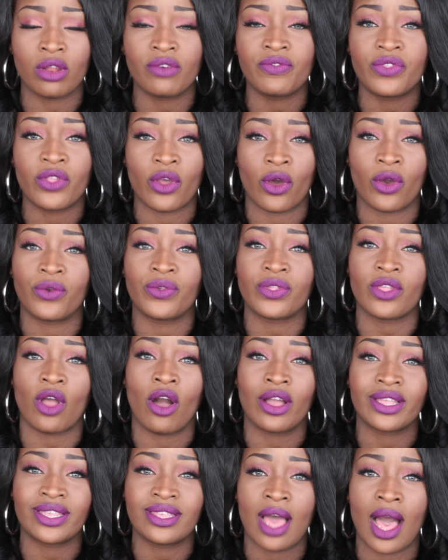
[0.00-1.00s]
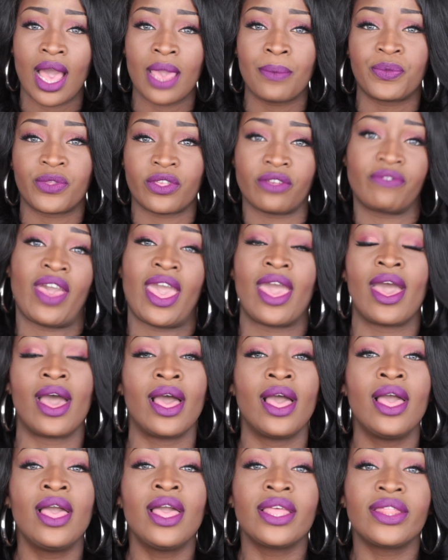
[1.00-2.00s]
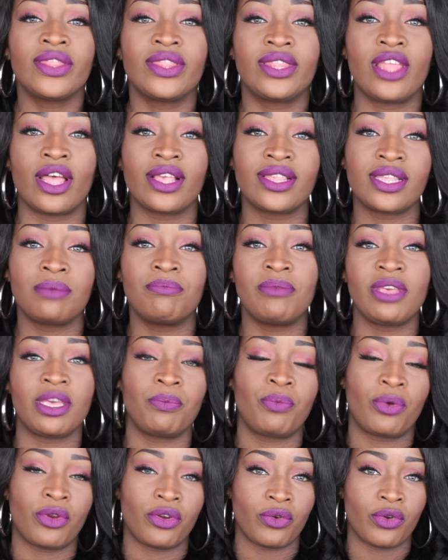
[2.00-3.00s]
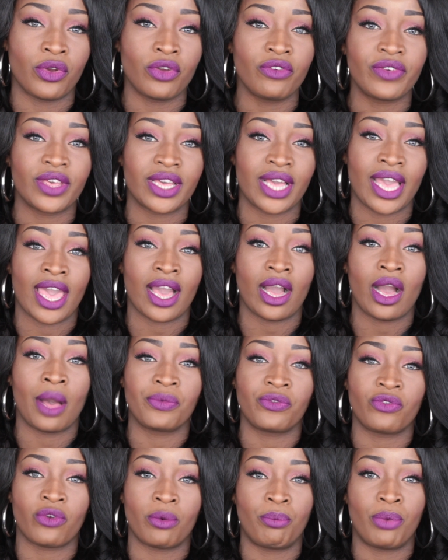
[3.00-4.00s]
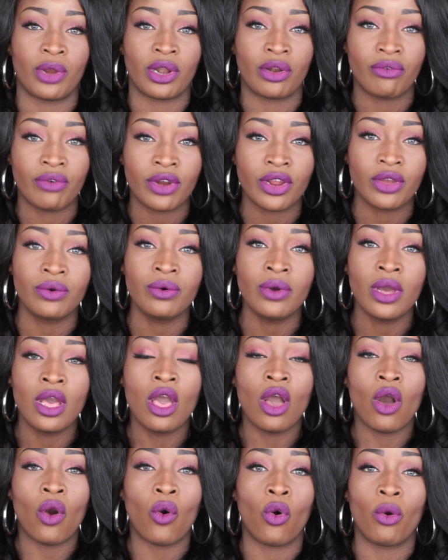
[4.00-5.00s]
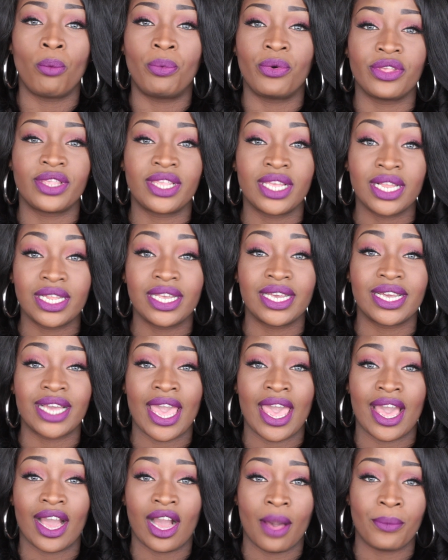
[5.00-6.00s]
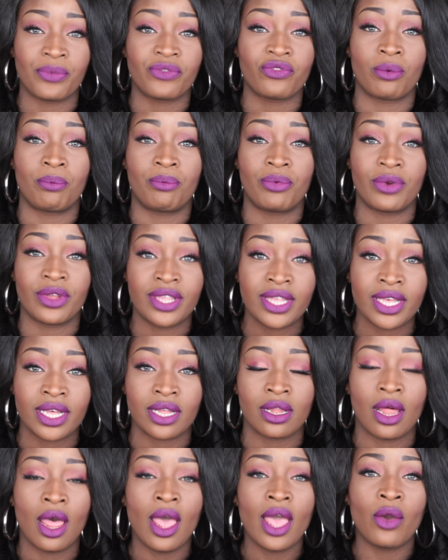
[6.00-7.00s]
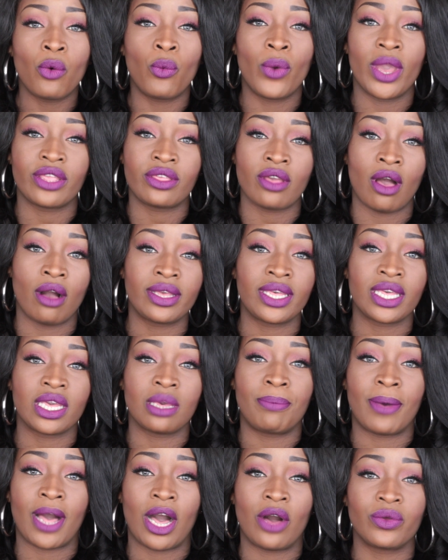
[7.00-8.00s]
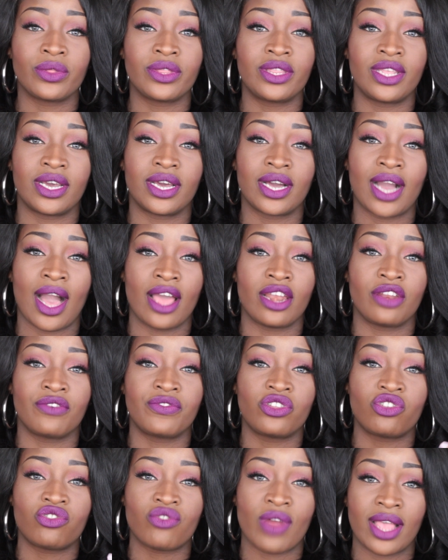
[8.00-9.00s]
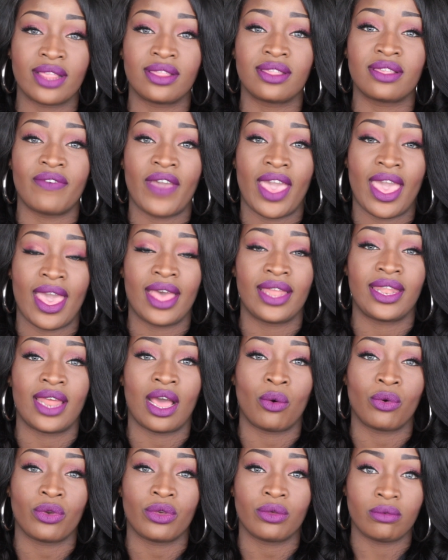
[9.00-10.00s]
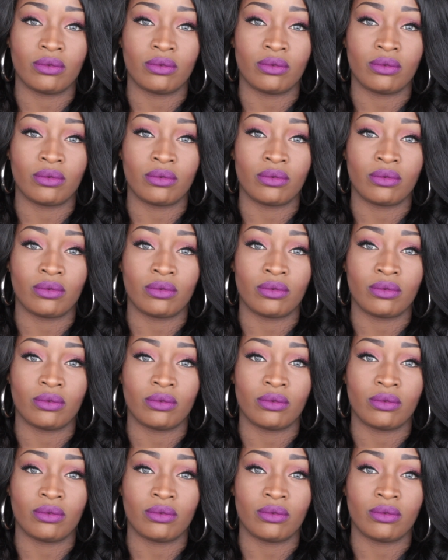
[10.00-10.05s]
of those are types of hair. Doesn't mean Peruvian hair comes from Peru or Brazilian hair comes from Brazil. We're talking about the kind of strands of hair that